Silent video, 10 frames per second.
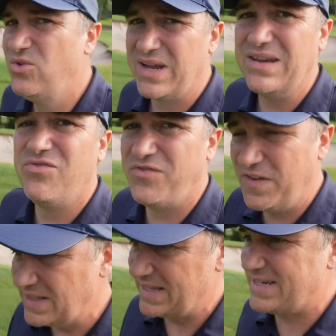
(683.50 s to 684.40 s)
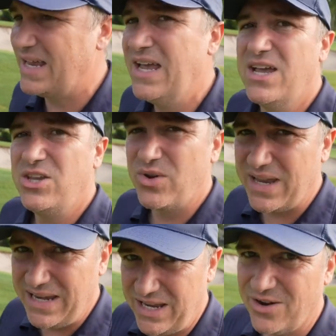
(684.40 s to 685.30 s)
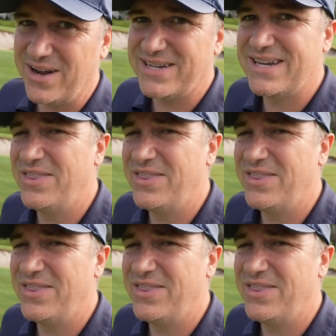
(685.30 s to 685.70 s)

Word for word: you can feel it, you can hear it,